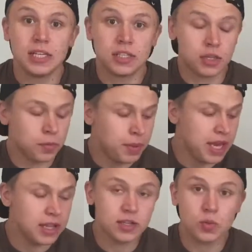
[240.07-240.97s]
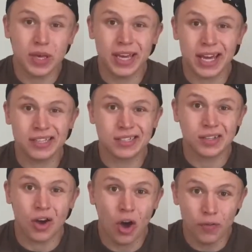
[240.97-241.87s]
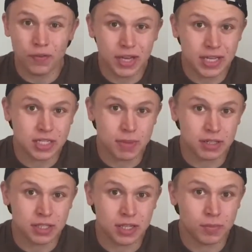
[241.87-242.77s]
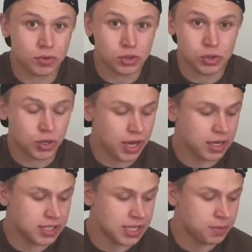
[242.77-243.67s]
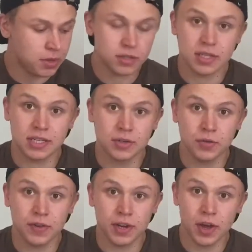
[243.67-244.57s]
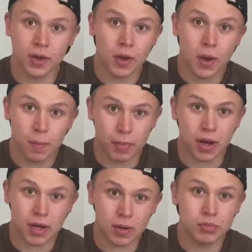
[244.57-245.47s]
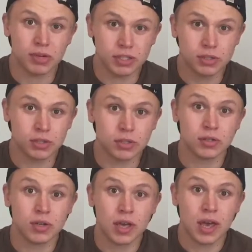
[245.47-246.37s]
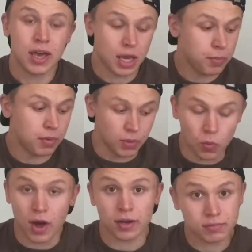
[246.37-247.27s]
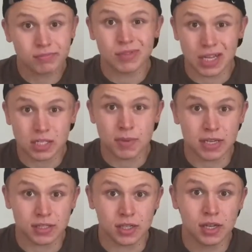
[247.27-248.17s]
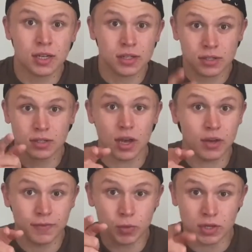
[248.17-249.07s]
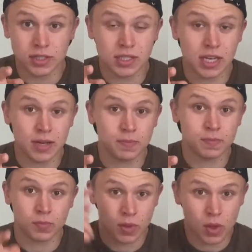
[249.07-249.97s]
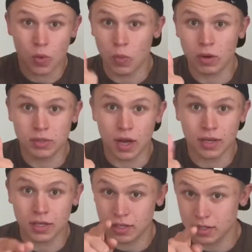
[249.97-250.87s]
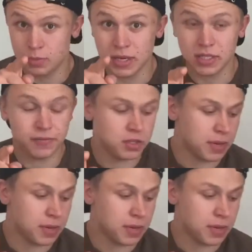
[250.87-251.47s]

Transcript: He should have competed this weekend. Hopefully he smashed it. I'm not sure yet because he hasn't posted his new video, but I'm pretty sure he probably won and smashed it. So if you're watching this, Liam, well done, especially if you